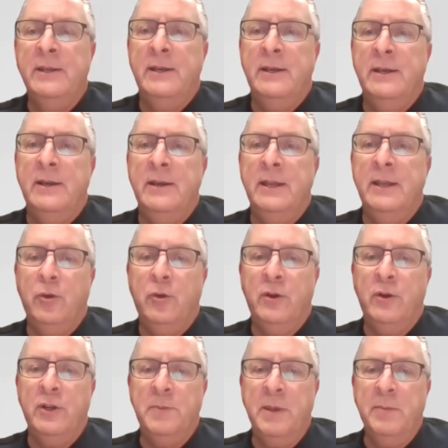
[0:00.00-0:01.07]

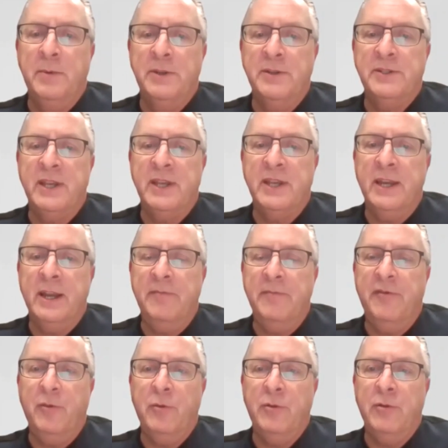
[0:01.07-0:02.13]
encourage people to sign up
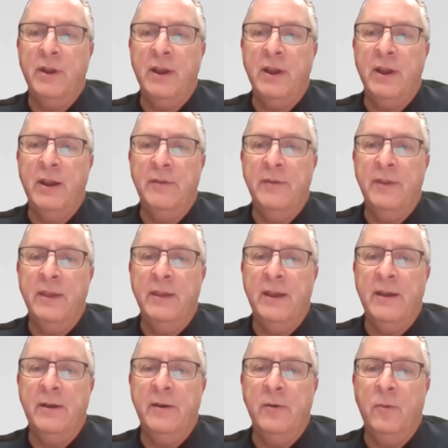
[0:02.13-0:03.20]
for the
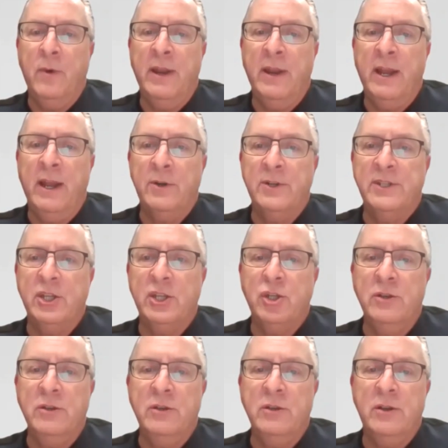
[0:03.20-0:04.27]
1-hour
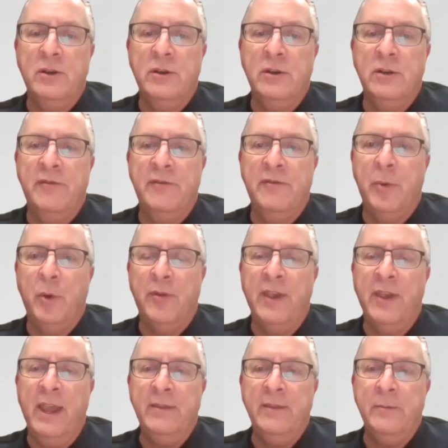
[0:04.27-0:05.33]
session on February
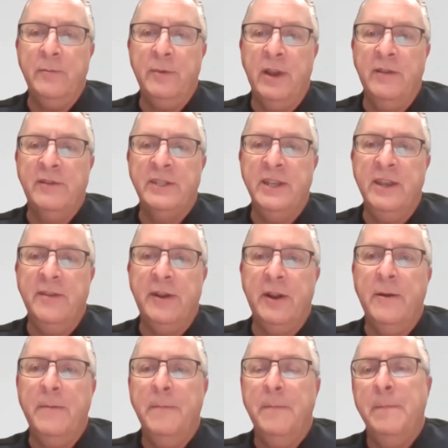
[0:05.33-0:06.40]
the 8th, and we'd love to see you there.